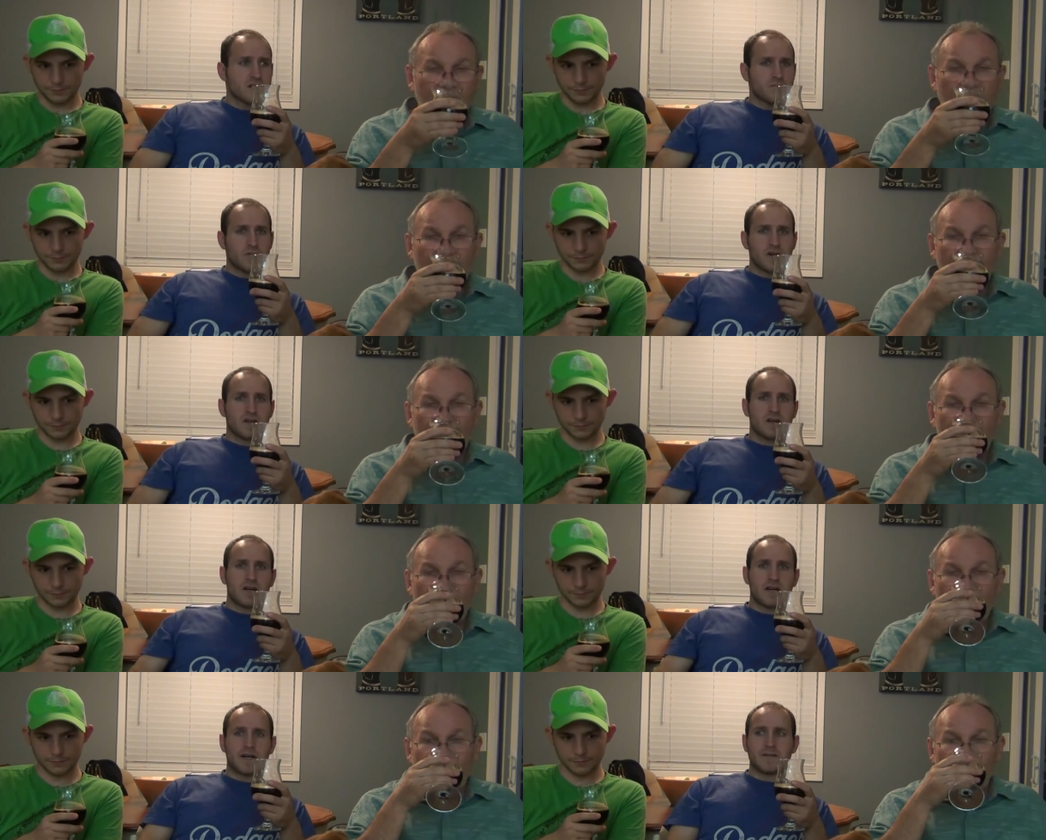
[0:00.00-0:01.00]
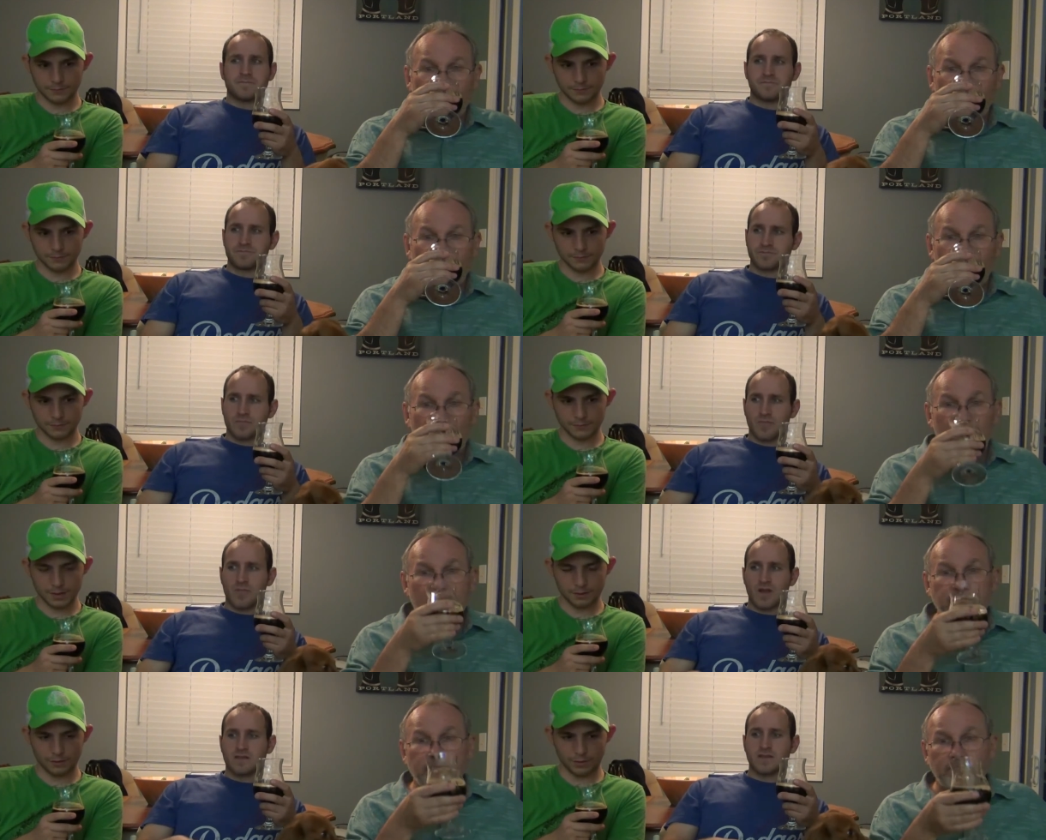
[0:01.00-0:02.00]
Speaker 1: but uh,
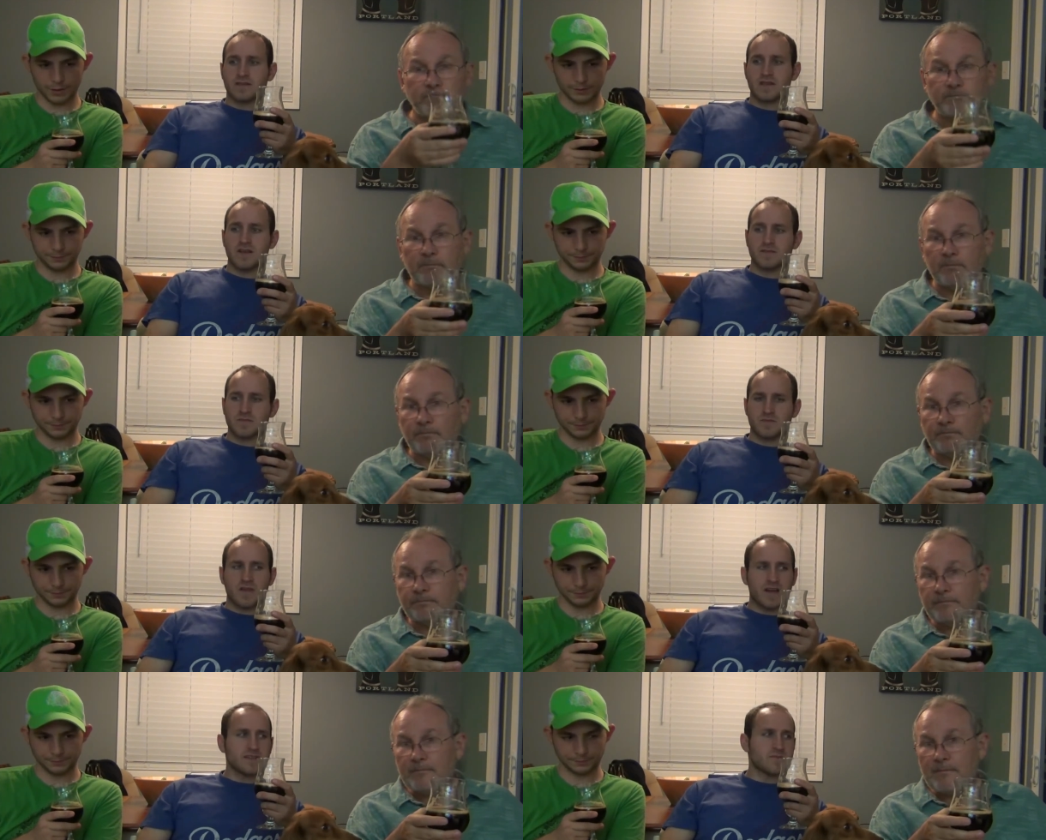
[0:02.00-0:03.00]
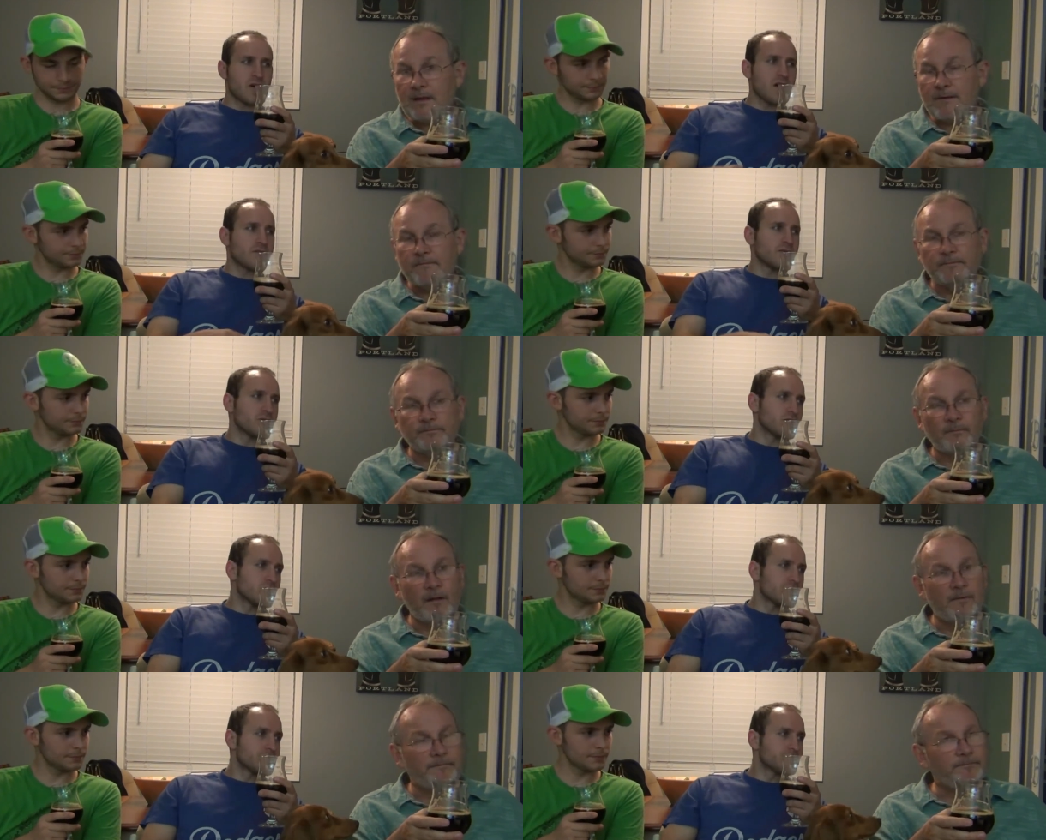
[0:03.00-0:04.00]
it does have some nice mouthfeel
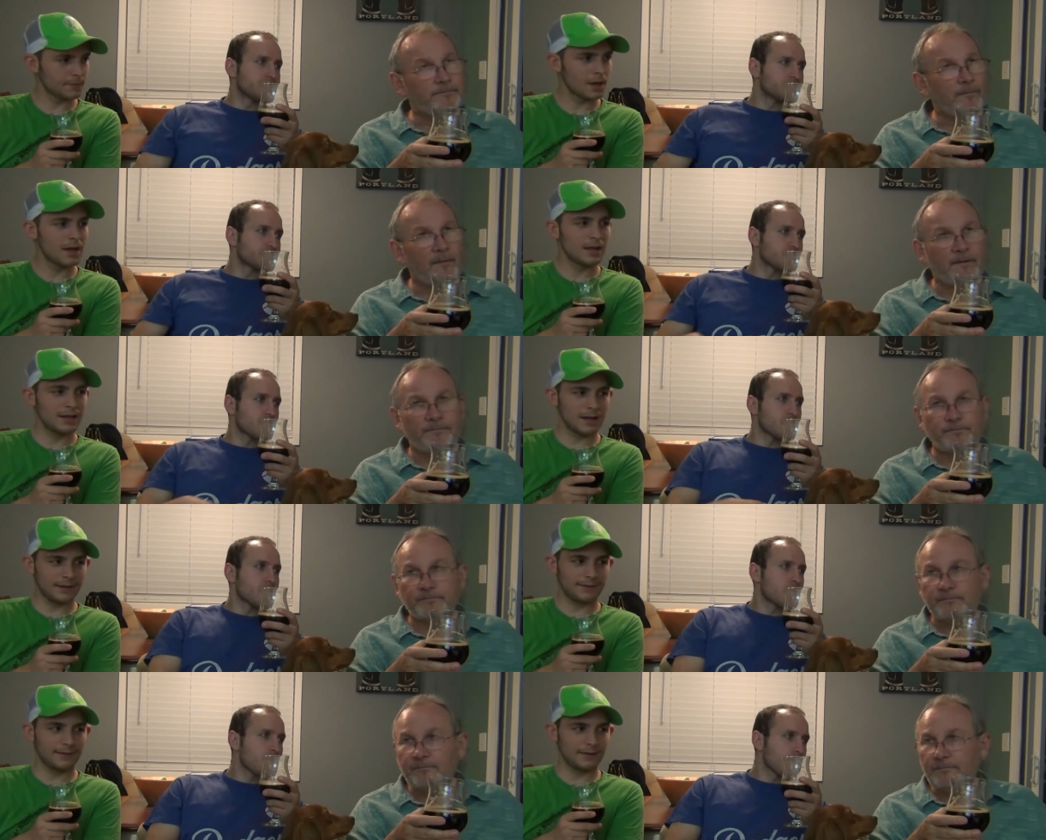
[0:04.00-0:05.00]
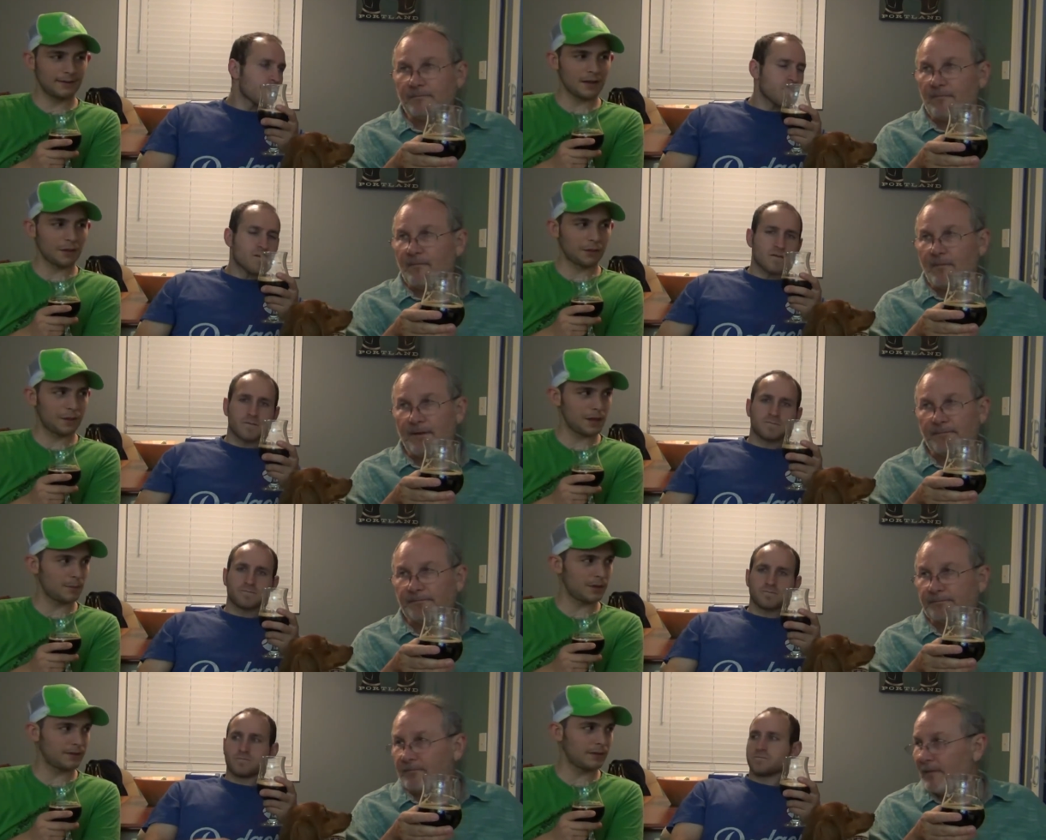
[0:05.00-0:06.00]
to it. Yeah, it's it's not
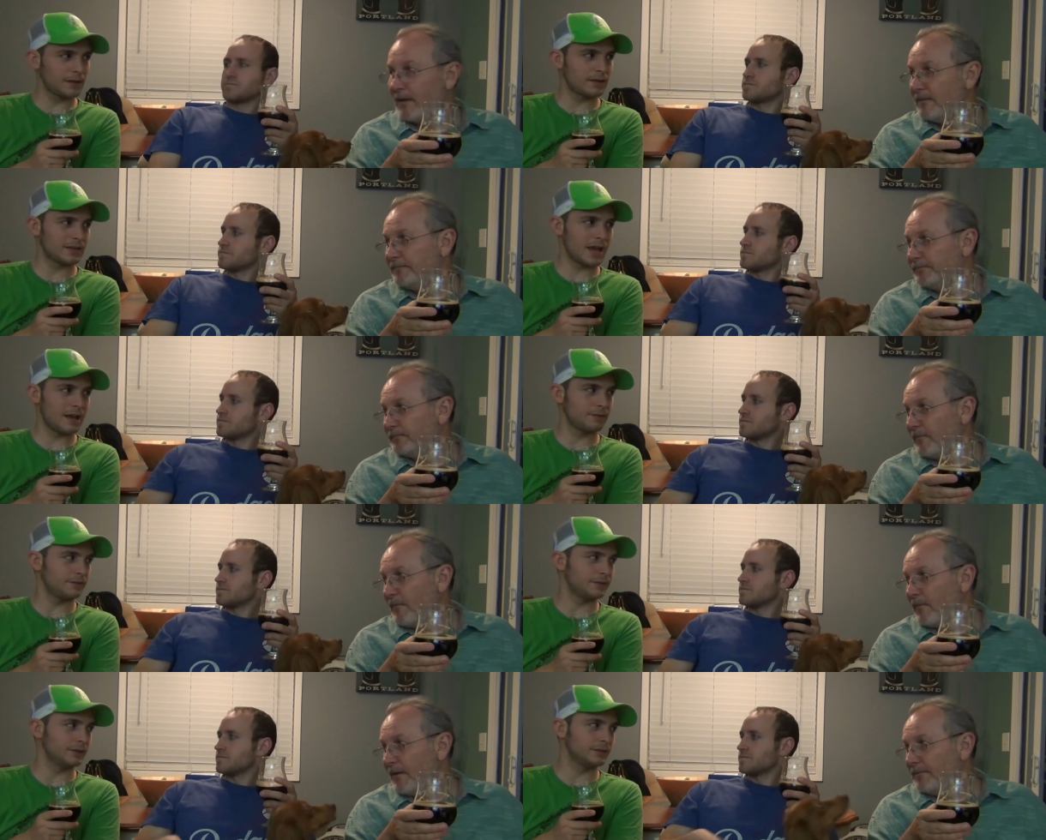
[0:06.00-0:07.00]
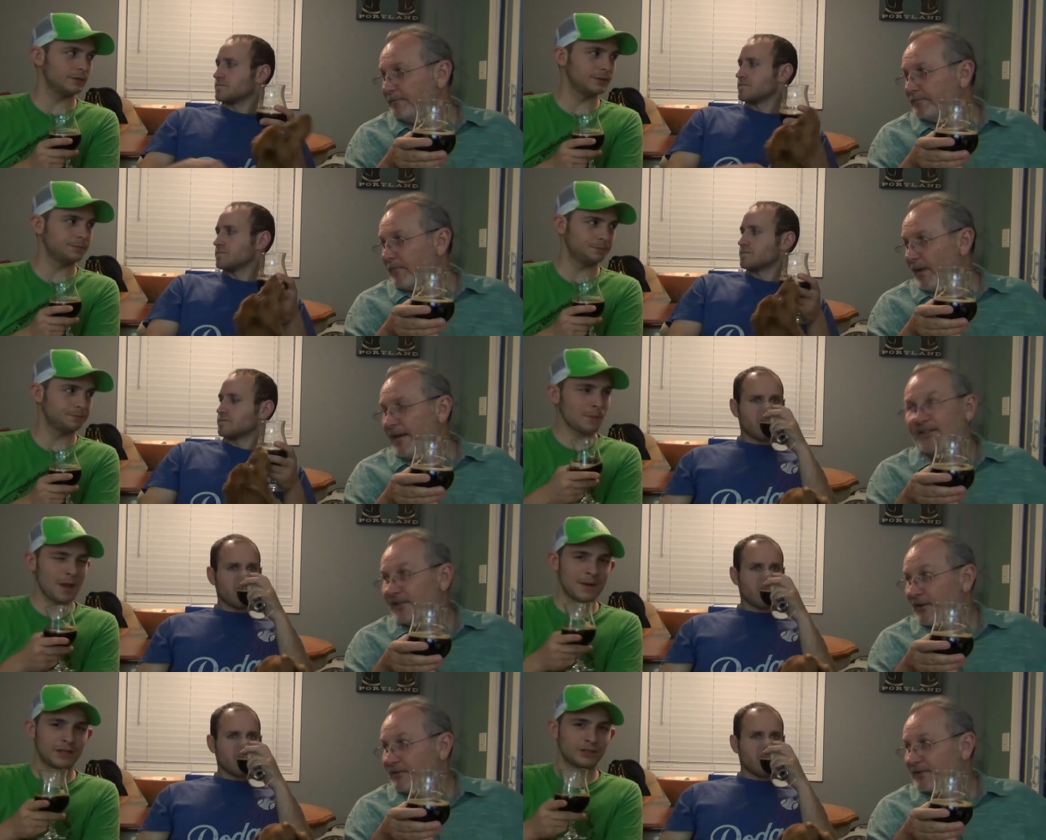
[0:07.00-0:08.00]
Speaker 2: thick, but it still has a heavy feel to it. It's
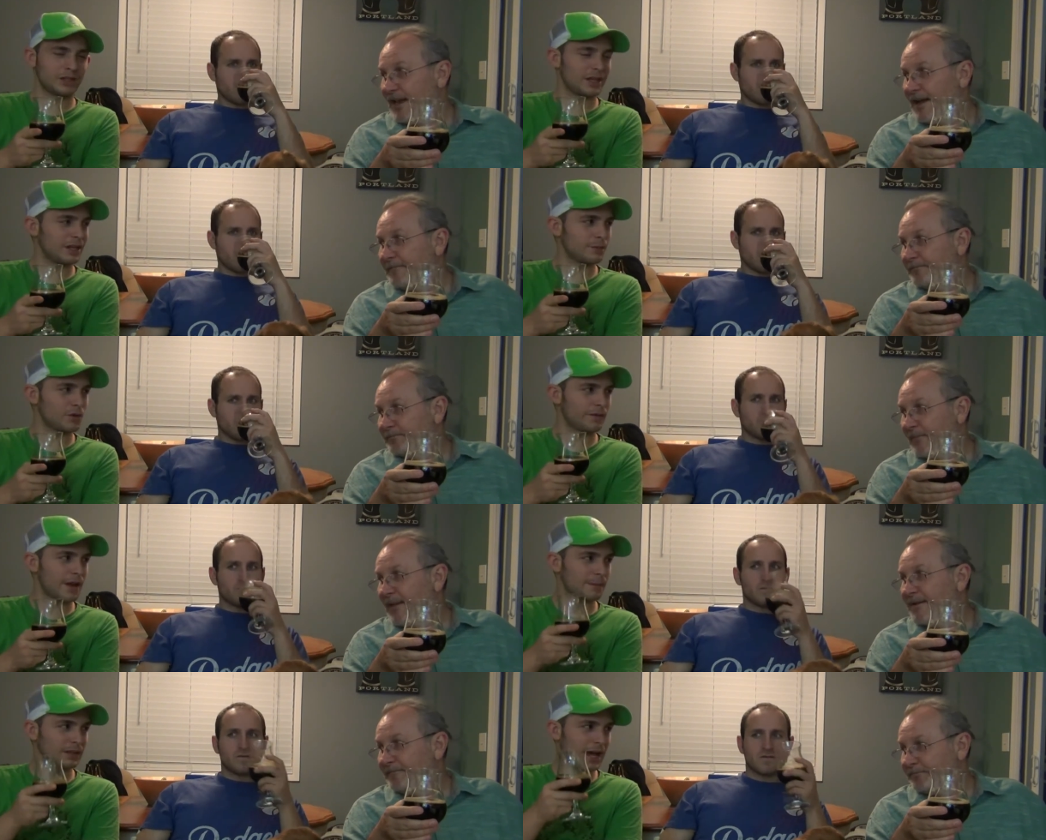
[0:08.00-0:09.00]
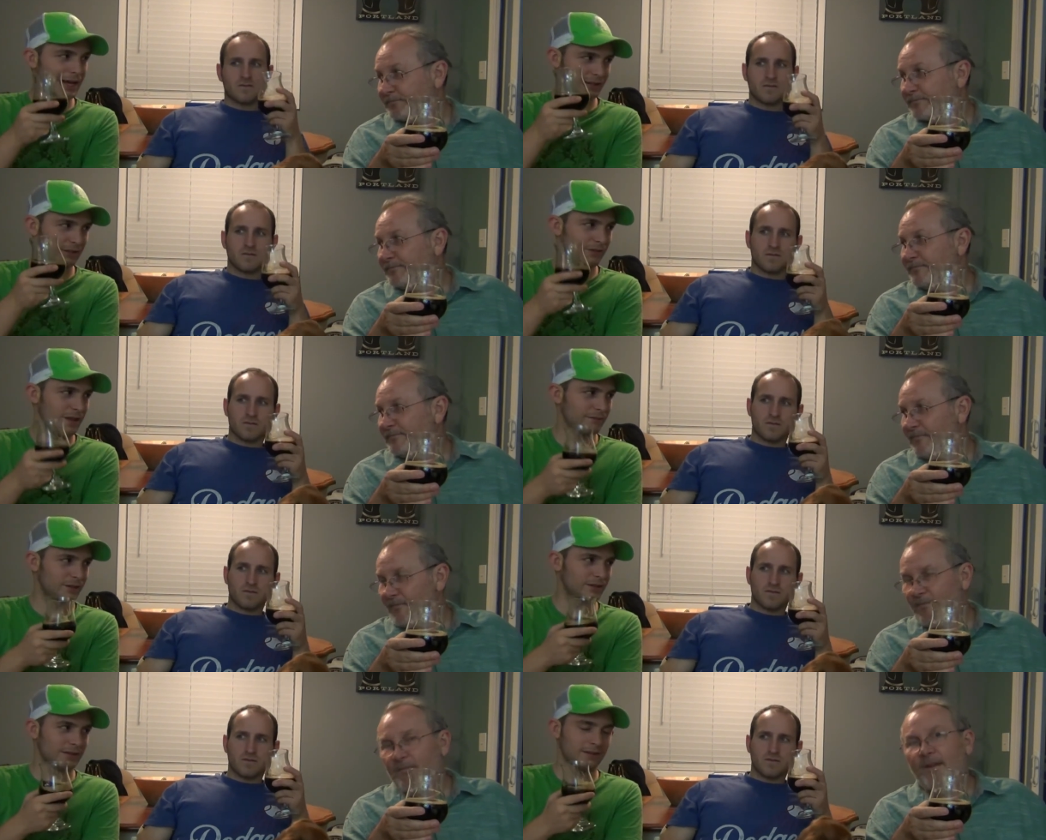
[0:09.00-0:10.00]
I'm actually getting more of that molasses flavor
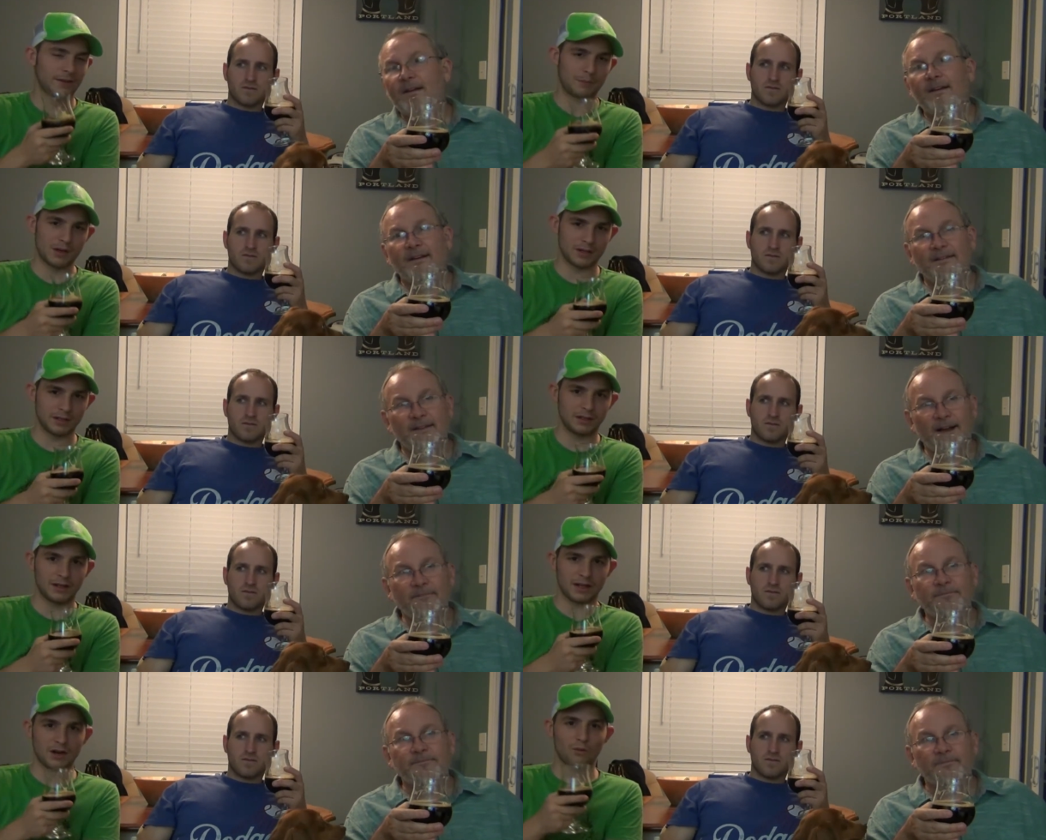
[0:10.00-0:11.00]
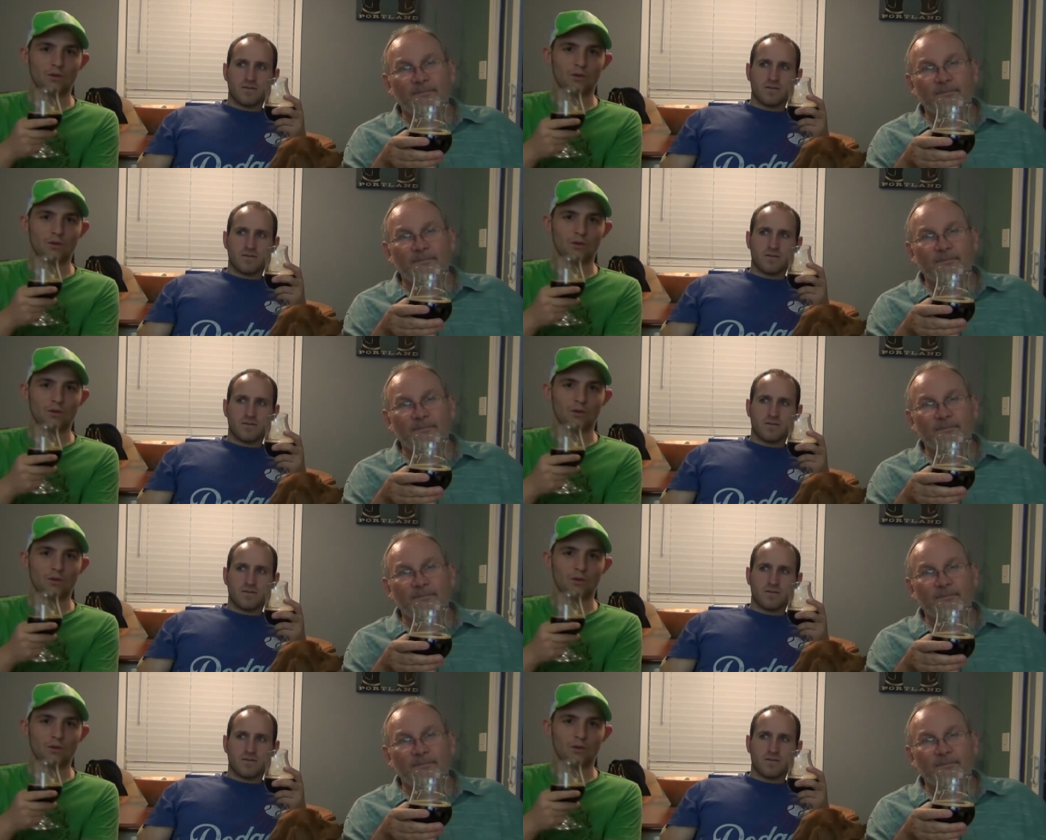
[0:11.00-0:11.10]
as I sip on it, yeah. and it kind of